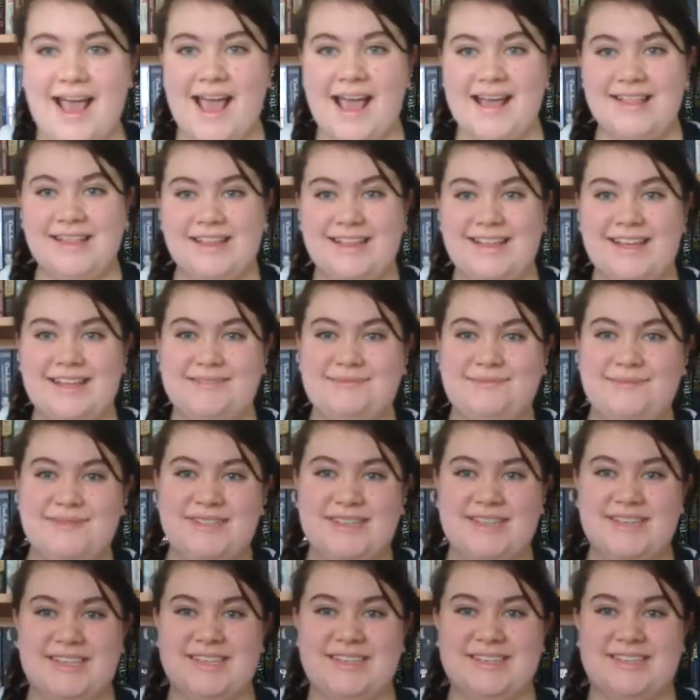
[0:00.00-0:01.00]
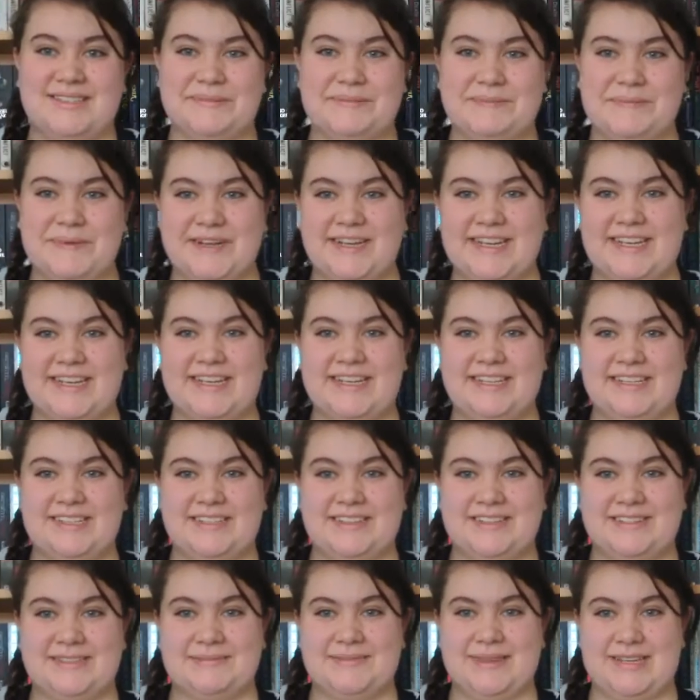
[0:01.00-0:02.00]
And the last book is Breaking
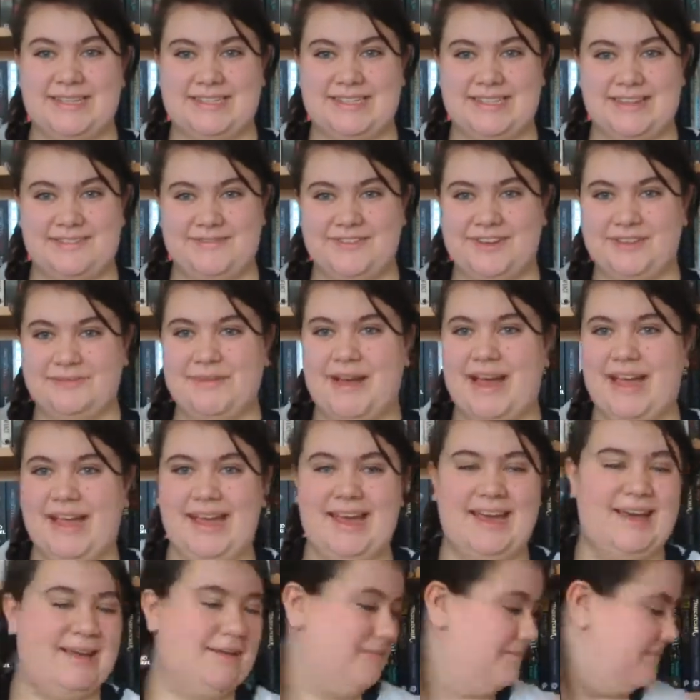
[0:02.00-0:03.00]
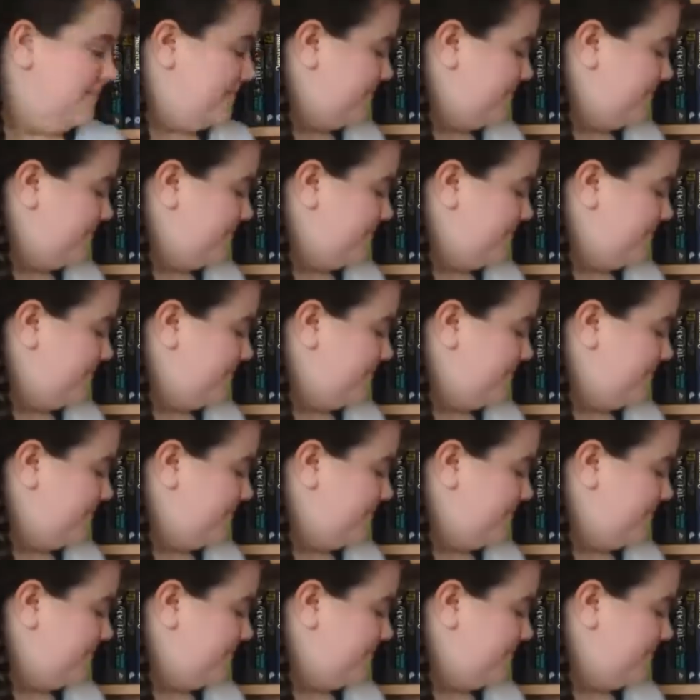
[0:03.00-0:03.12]
Dawn by Stephanie Meyer.